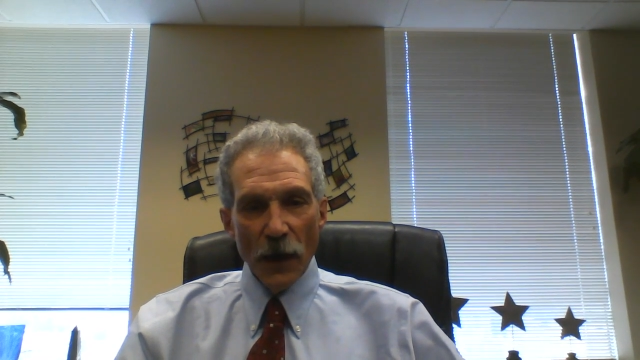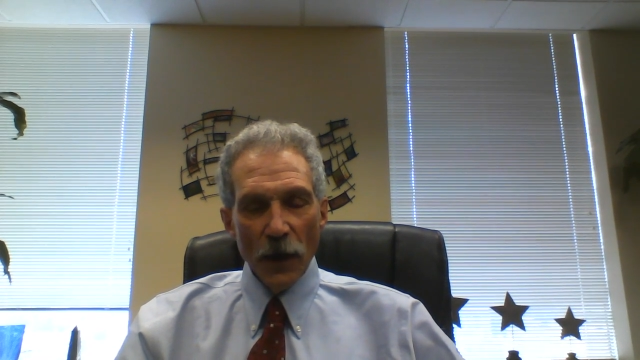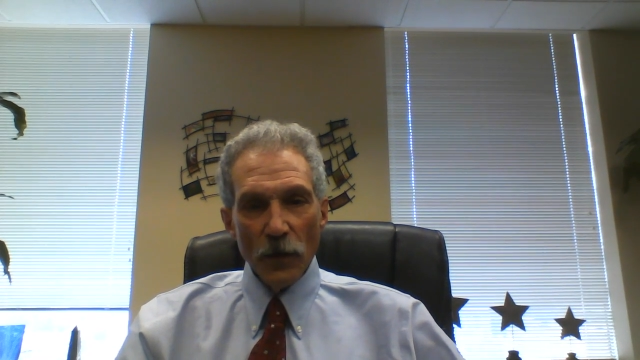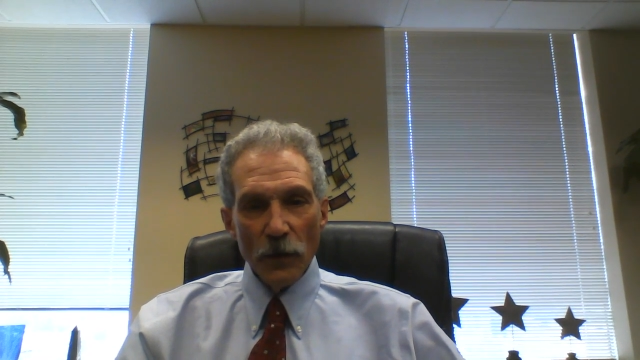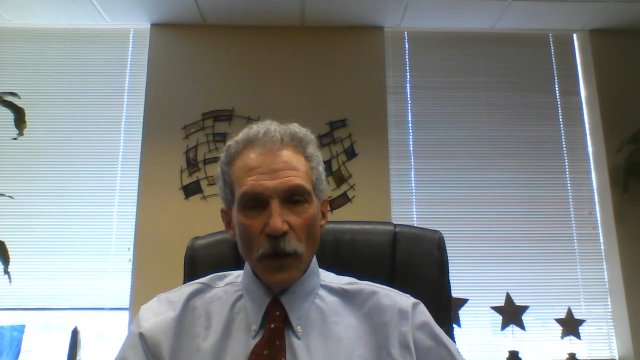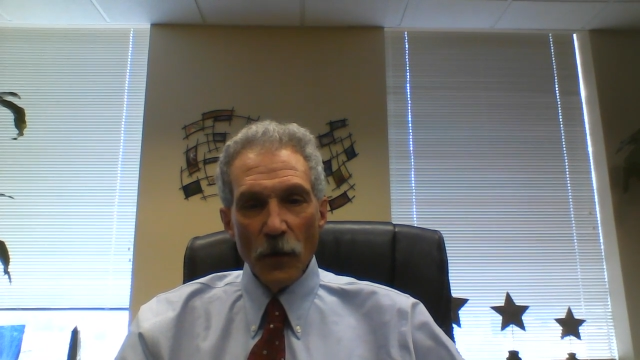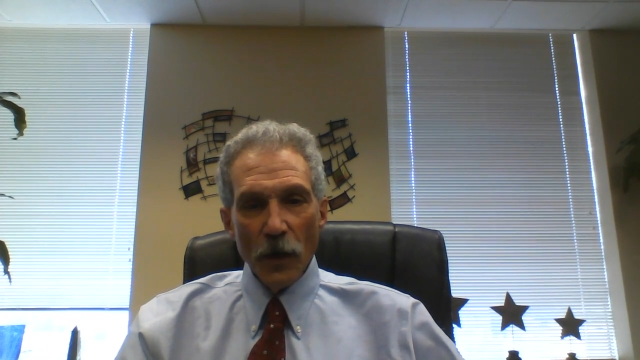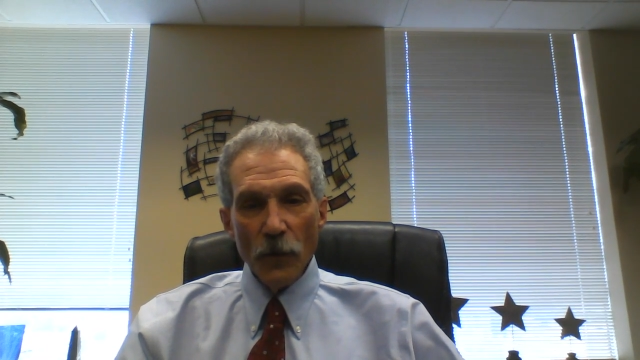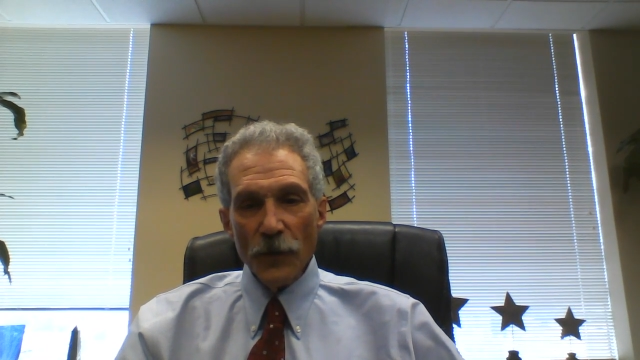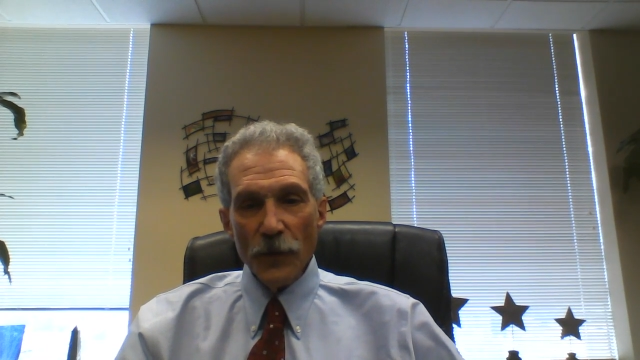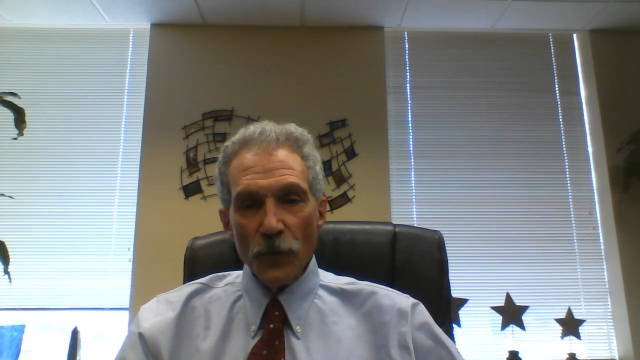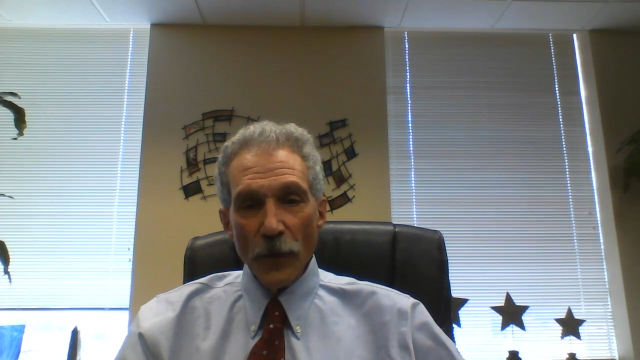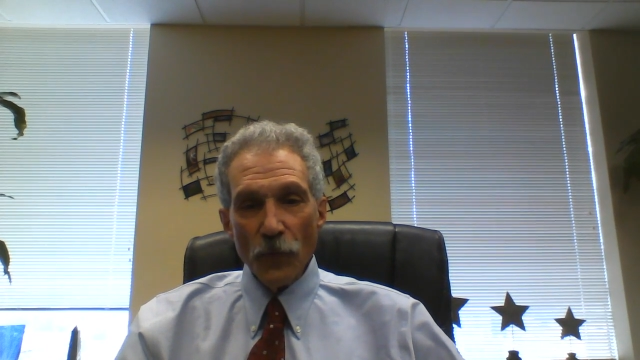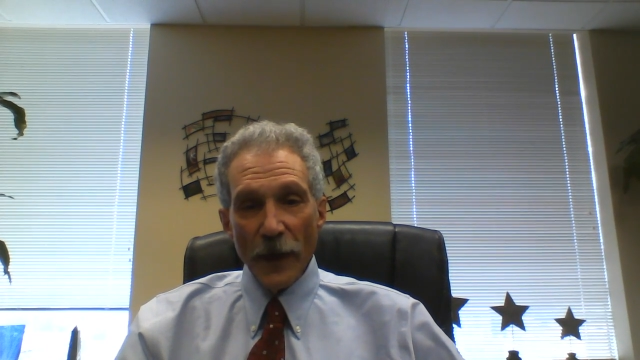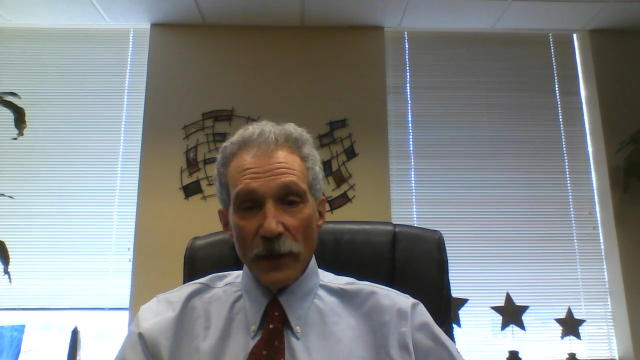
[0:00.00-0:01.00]
along with
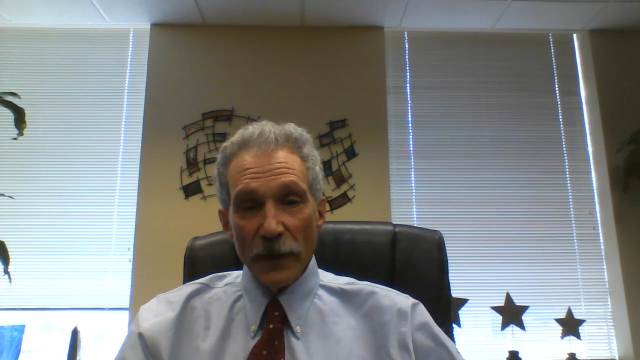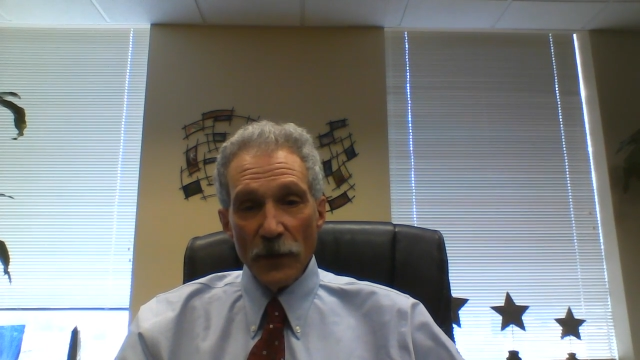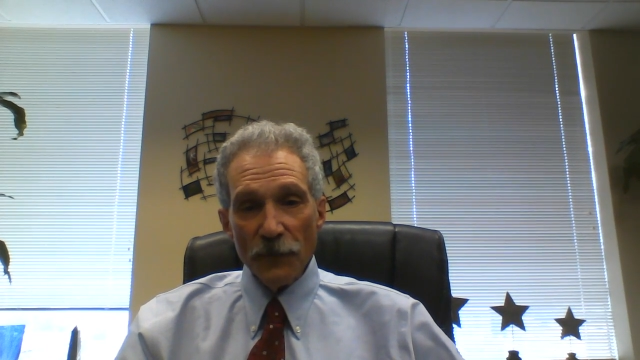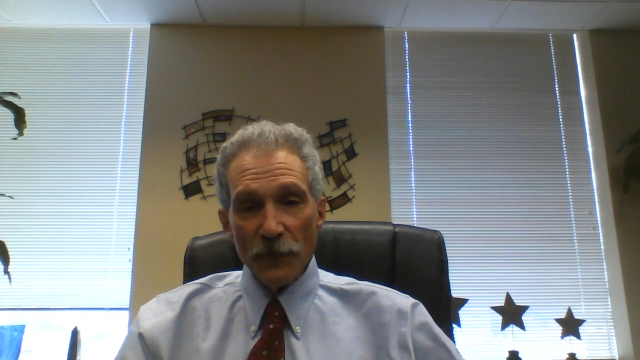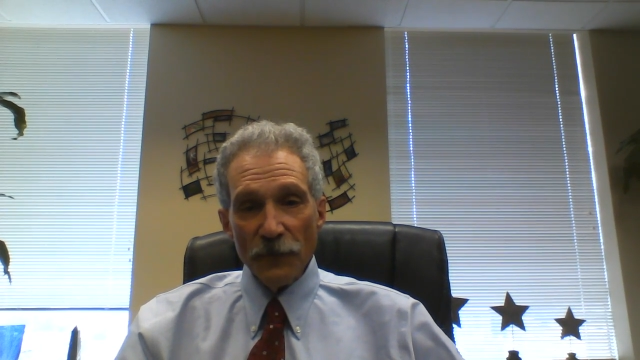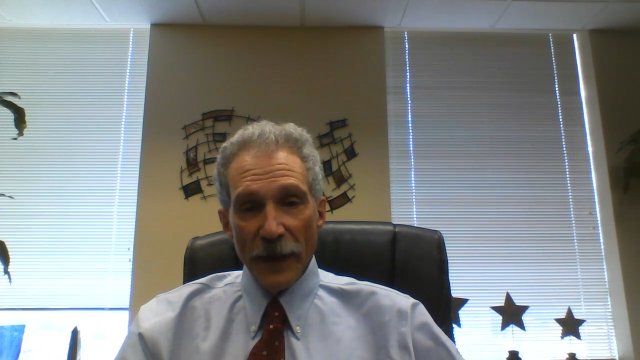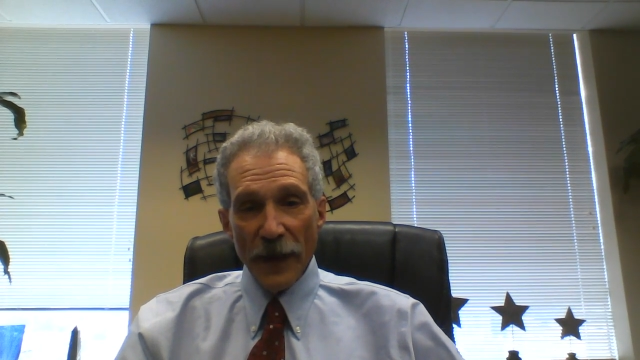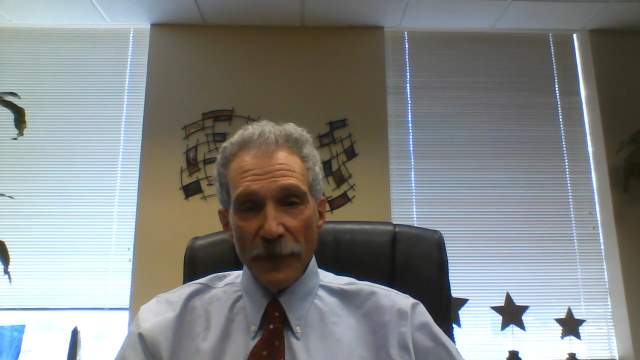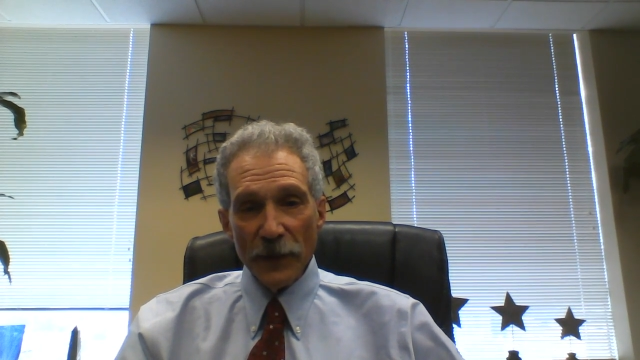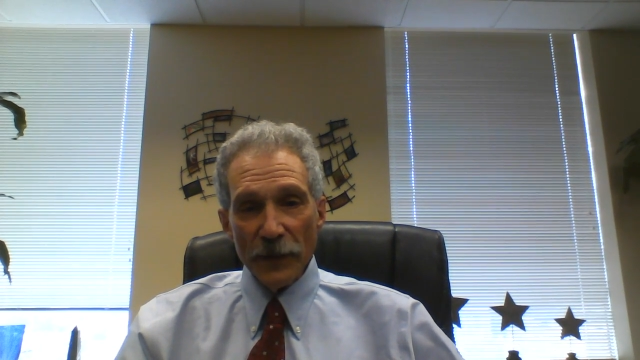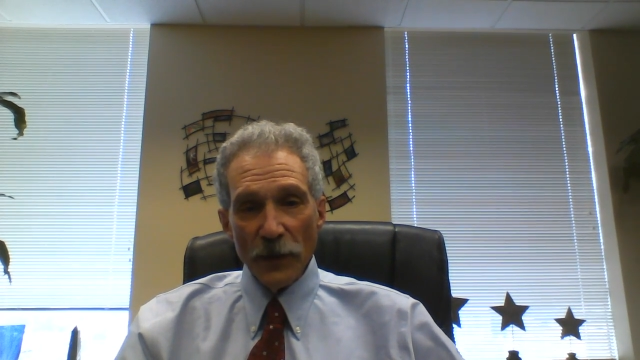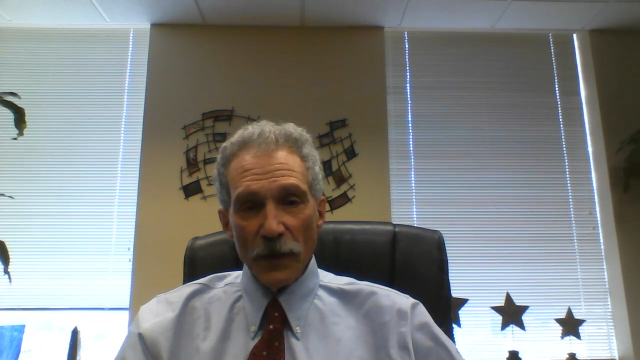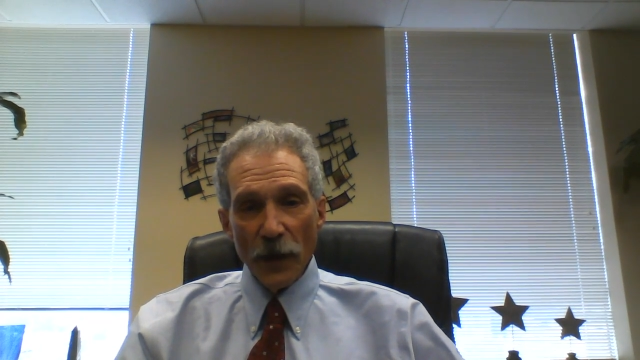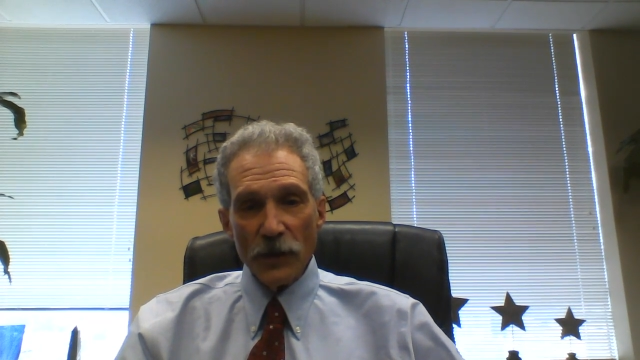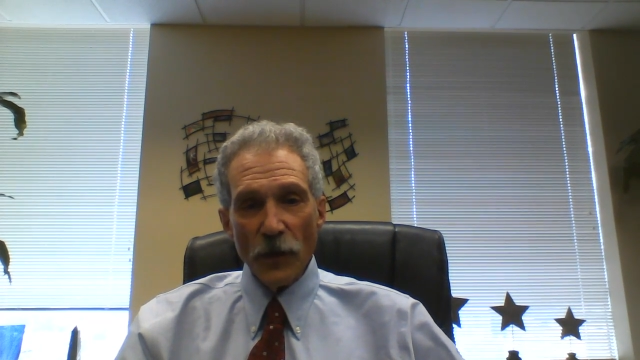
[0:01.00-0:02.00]
a regular family law